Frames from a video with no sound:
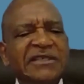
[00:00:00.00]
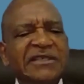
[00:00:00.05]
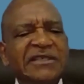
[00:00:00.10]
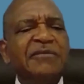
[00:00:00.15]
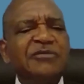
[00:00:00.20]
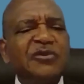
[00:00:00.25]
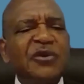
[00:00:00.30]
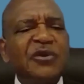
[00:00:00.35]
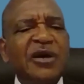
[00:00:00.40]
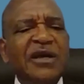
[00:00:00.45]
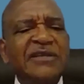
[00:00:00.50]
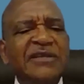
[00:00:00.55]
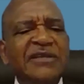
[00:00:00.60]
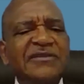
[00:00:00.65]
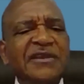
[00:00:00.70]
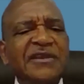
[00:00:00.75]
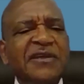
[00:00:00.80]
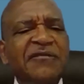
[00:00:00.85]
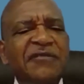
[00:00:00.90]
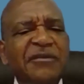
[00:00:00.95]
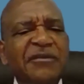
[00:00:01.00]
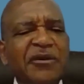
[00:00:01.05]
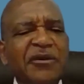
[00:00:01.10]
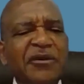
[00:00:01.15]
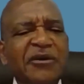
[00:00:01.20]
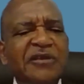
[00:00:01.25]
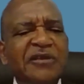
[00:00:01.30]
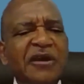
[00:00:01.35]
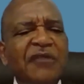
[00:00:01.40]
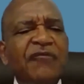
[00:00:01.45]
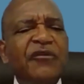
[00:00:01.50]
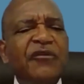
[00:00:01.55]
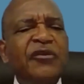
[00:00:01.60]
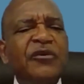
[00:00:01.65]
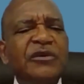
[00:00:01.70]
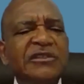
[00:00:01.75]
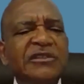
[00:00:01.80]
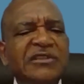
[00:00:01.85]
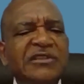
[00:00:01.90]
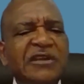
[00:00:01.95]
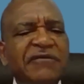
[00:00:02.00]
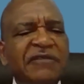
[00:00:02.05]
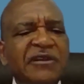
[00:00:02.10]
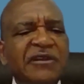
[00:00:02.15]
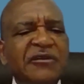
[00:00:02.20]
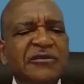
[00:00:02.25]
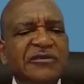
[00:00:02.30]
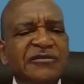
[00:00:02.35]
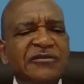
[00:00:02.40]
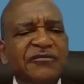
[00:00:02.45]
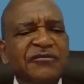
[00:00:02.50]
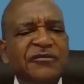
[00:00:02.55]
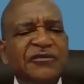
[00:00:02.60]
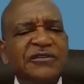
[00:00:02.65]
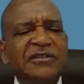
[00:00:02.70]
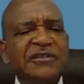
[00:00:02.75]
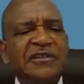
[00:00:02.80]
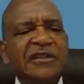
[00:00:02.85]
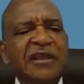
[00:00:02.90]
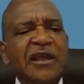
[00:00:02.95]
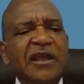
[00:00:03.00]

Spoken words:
Come to us every month for your intravenous infusion.